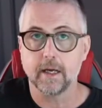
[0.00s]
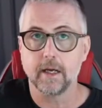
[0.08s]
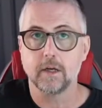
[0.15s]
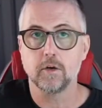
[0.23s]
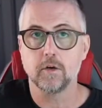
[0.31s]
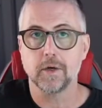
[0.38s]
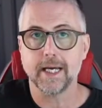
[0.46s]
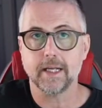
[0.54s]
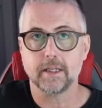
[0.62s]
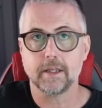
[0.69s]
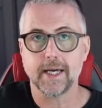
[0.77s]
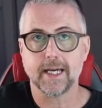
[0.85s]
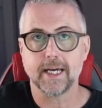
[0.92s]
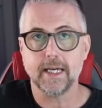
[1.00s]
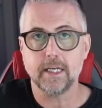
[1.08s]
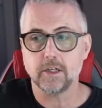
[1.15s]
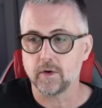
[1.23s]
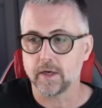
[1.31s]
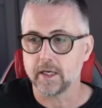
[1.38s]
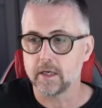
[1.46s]
your thick E
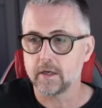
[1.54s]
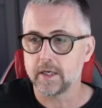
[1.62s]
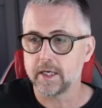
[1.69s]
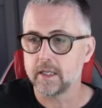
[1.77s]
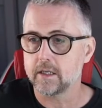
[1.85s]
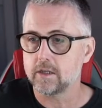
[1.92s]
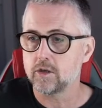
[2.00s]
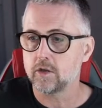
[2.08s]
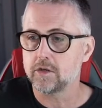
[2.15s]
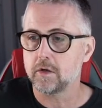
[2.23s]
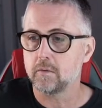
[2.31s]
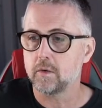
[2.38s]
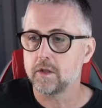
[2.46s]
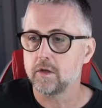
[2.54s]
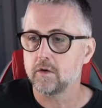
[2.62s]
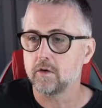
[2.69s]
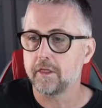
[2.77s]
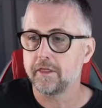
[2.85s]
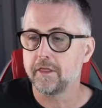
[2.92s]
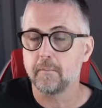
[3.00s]
string. You can either touch it with your
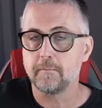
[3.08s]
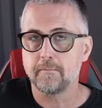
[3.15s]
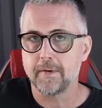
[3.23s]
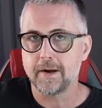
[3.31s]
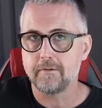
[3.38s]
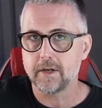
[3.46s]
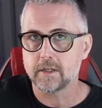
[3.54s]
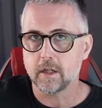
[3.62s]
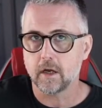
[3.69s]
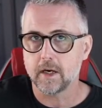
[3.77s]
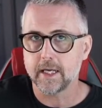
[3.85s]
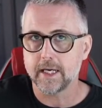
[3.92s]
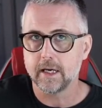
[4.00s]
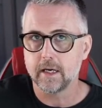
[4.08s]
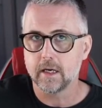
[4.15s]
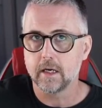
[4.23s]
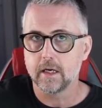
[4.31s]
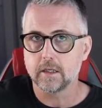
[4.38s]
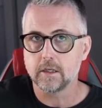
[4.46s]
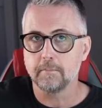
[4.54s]
thumb very slightly
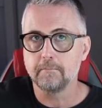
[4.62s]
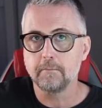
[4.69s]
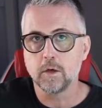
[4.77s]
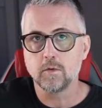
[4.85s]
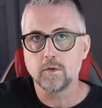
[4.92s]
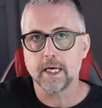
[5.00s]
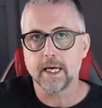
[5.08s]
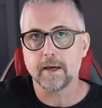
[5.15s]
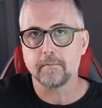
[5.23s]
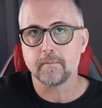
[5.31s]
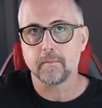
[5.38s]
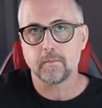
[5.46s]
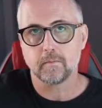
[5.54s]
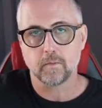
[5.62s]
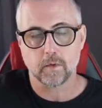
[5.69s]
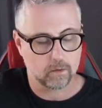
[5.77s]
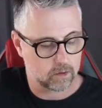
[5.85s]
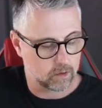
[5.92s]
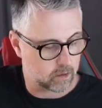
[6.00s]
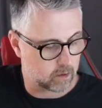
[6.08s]
to mute it,
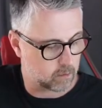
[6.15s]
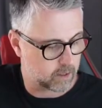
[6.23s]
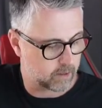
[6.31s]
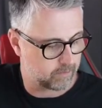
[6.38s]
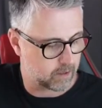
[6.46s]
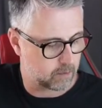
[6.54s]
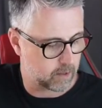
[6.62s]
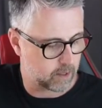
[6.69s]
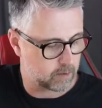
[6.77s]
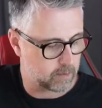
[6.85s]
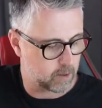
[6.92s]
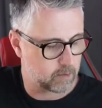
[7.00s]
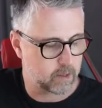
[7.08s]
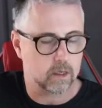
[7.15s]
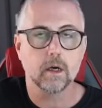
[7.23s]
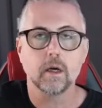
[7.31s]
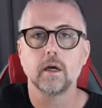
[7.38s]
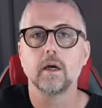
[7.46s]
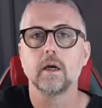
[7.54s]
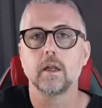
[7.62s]
which is not working very well at the moment,
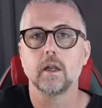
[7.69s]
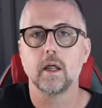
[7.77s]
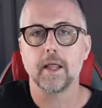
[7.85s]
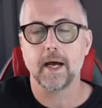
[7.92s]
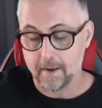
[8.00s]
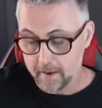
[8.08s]
like that,